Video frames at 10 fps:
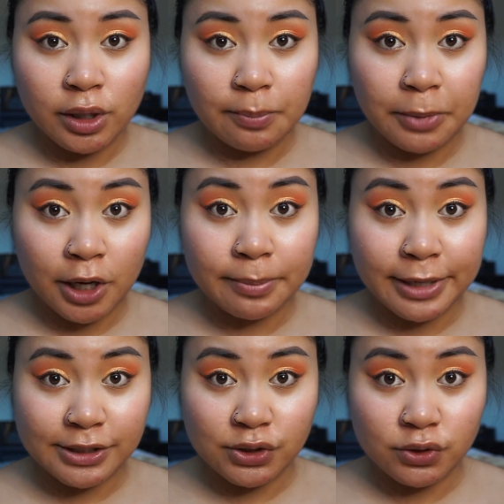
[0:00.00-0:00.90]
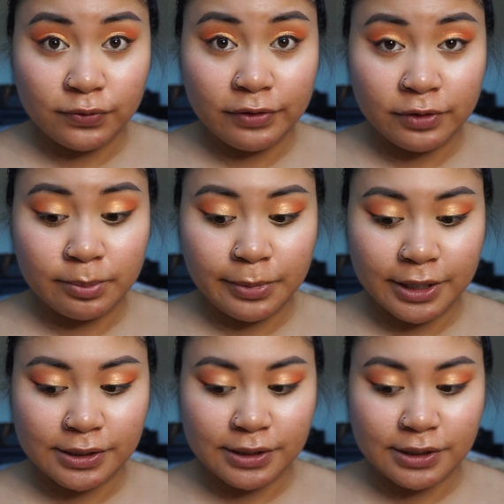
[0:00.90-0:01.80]
But my two favorite
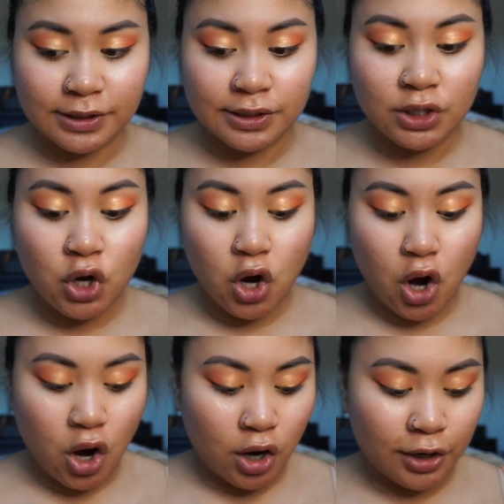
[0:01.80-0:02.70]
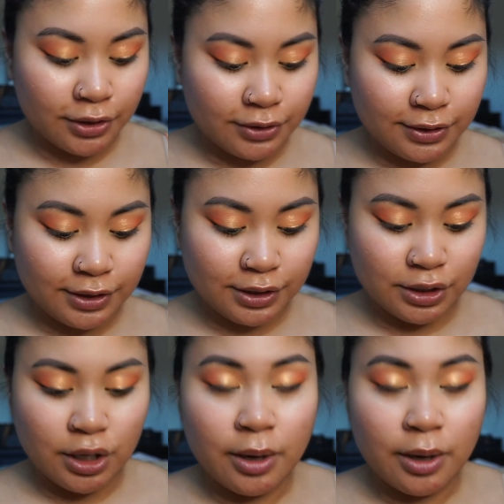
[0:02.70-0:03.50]
bases are the